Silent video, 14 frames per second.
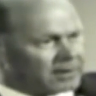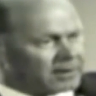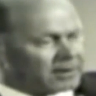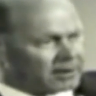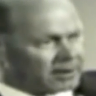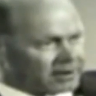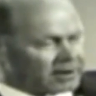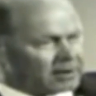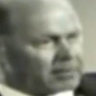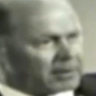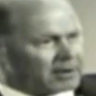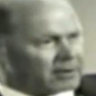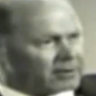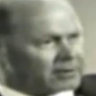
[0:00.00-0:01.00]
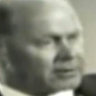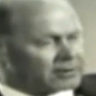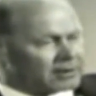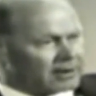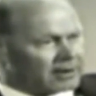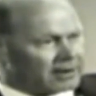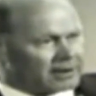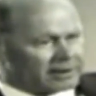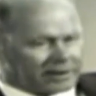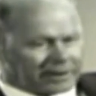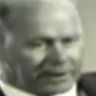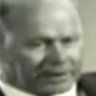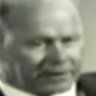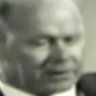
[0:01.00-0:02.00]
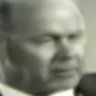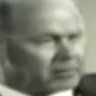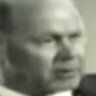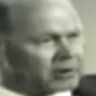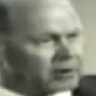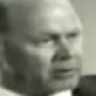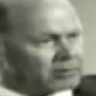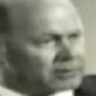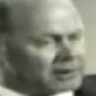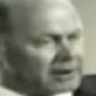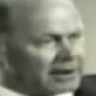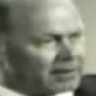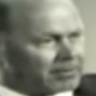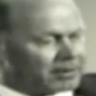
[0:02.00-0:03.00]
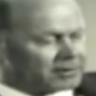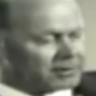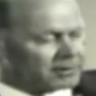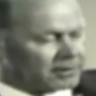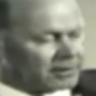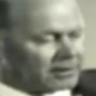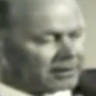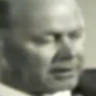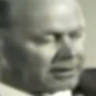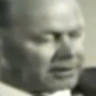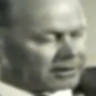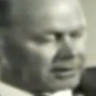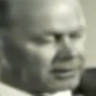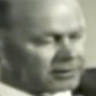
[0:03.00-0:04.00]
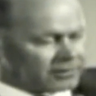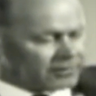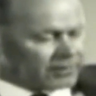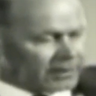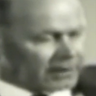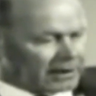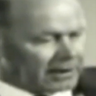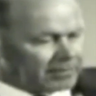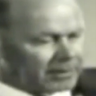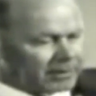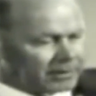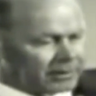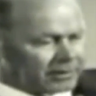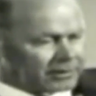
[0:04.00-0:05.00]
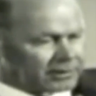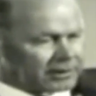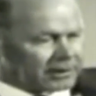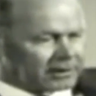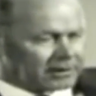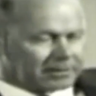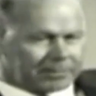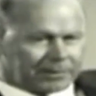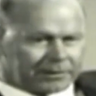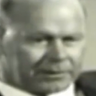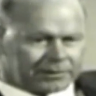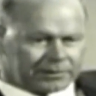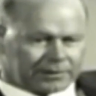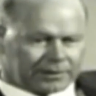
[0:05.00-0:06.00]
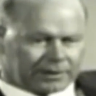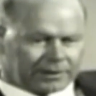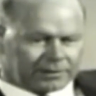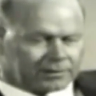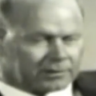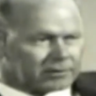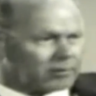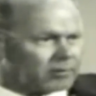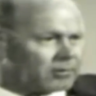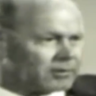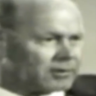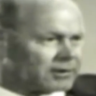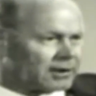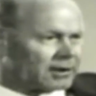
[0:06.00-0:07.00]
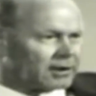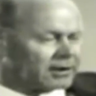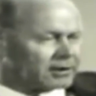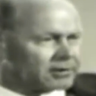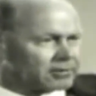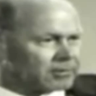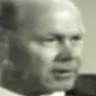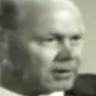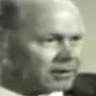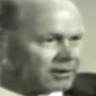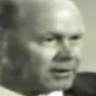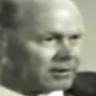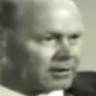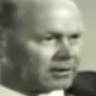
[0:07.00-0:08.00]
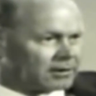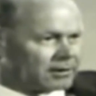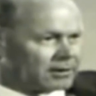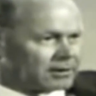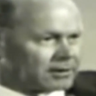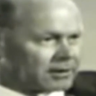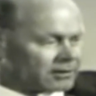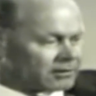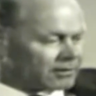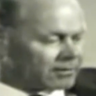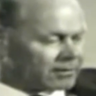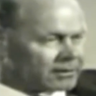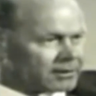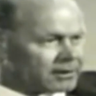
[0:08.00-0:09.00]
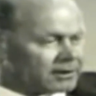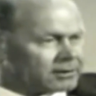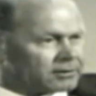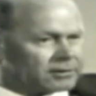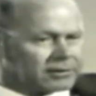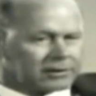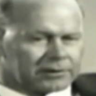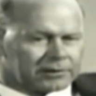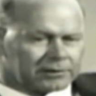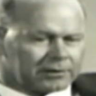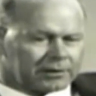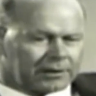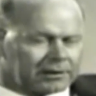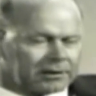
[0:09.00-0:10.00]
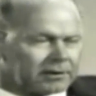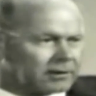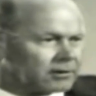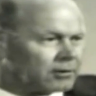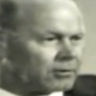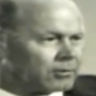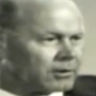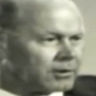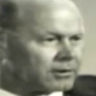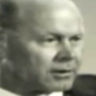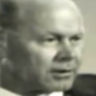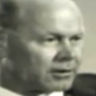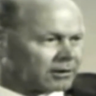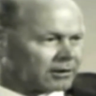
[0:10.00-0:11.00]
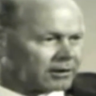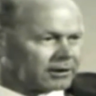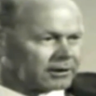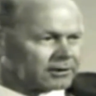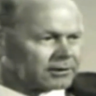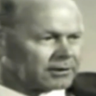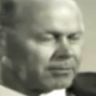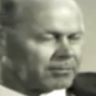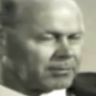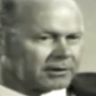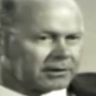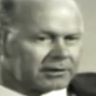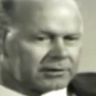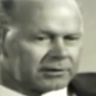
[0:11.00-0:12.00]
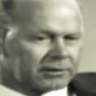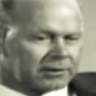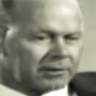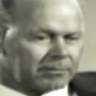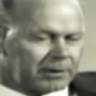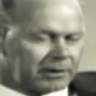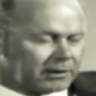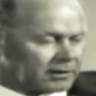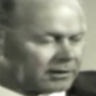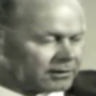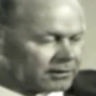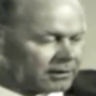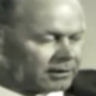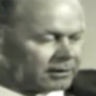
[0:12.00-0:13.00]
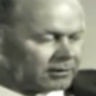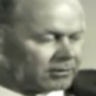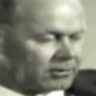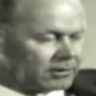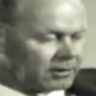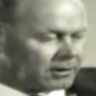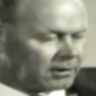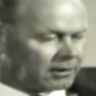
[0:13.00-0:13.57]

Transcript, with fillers: He, they came out of the sky, they handed him stone tablets, and this phenomena that's taking place today is as old as our history as our civilization. This isn't anything new that's occurring. It's something that's uh, being continued